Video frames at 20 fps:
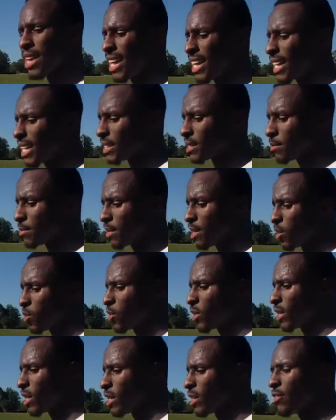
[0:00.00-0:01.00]
Yeah, I got some
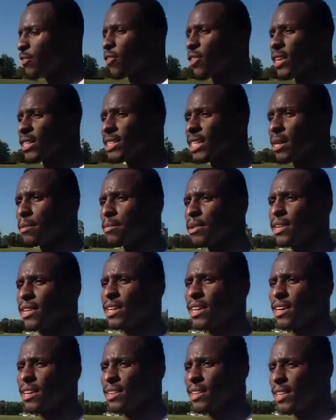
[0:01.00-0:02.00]
really good friends that I
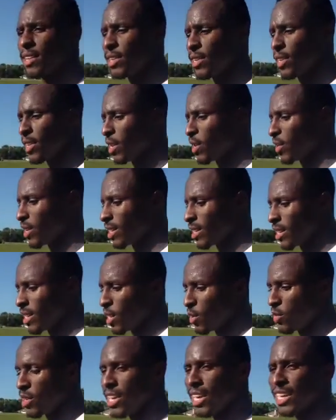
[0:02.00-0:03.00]
met down there, you know, and
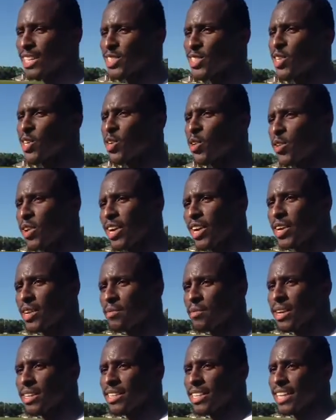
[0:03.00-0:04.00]
we kind of joke around
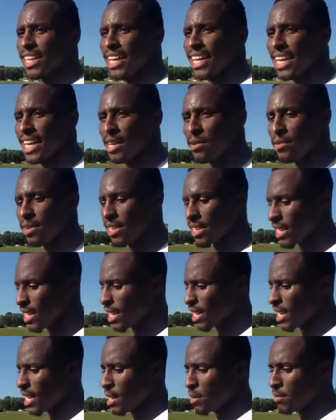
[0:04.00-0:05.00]
about the game.
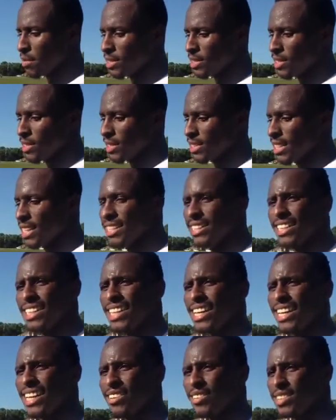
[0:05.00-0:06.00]
But, you know, at the end of
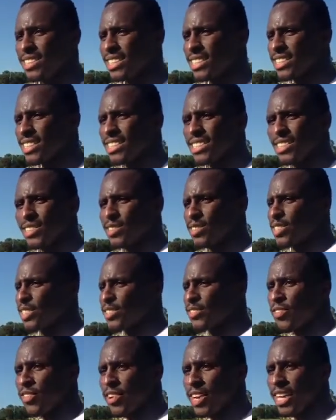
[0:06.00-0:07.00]
the day, we
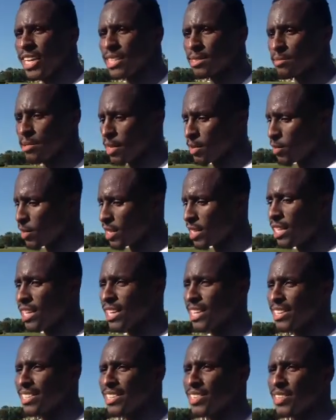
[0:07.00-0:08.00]
just friends, but when we
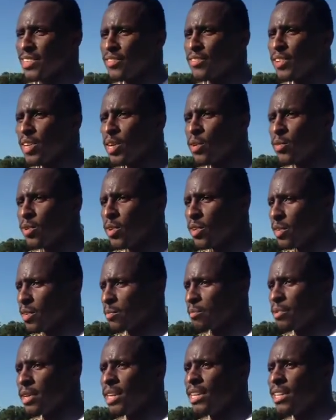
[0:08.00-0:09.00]
get out there on the field, we're going to
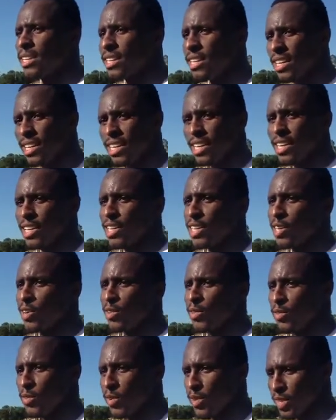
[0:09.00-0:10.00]
compete, and, you
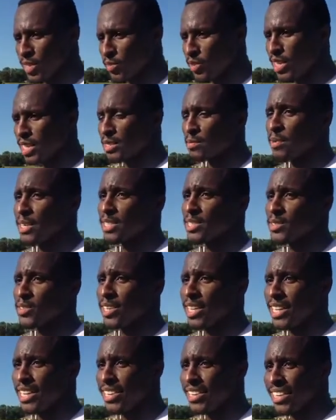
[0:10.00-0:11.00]
know, we expect to
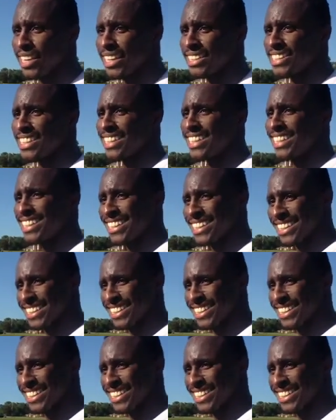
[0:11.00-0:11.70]
win here like that.